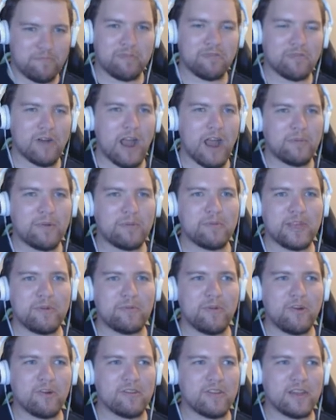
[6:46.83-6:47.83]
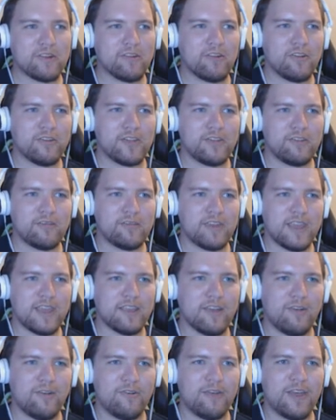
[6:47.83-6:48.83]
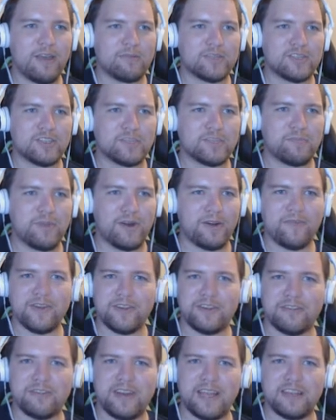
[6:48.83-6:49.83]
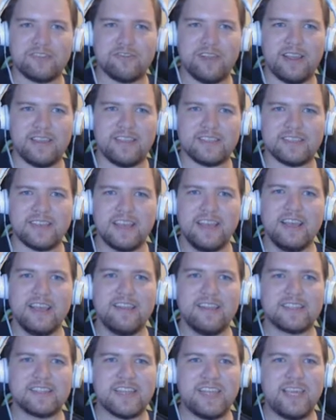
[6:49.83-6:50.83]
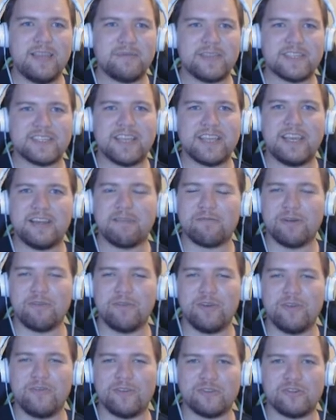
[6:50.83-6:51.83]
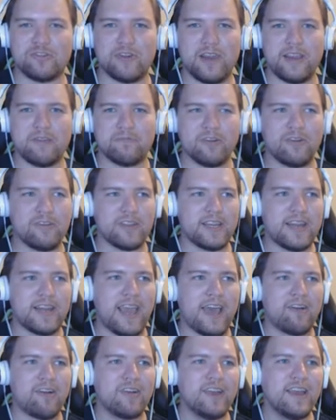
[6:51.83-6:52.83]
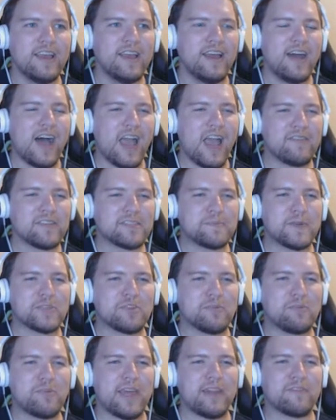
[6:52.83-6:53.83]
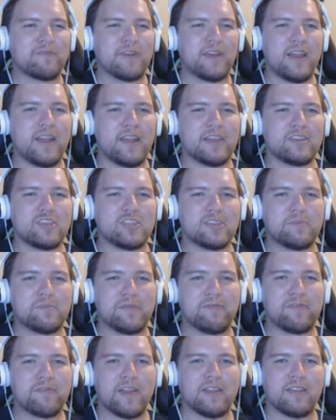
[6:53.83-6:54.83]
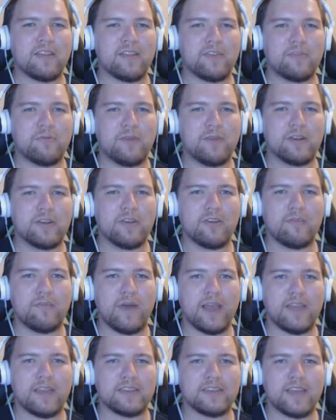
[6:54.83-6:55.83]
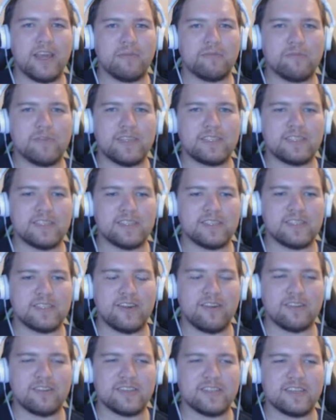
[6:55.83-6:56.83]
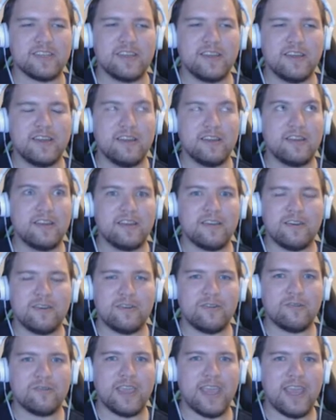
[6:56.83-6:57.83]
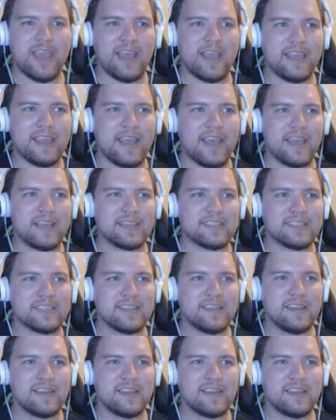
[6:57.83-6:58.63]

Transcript: Probably more literal than you think. Oh, that was just perfect. You're a natural at this. Let's keep this kid removal train rolling. How? I have a special plan for Nugget. Just befriend the little weirdo by the time recess starts. Okay, I guess.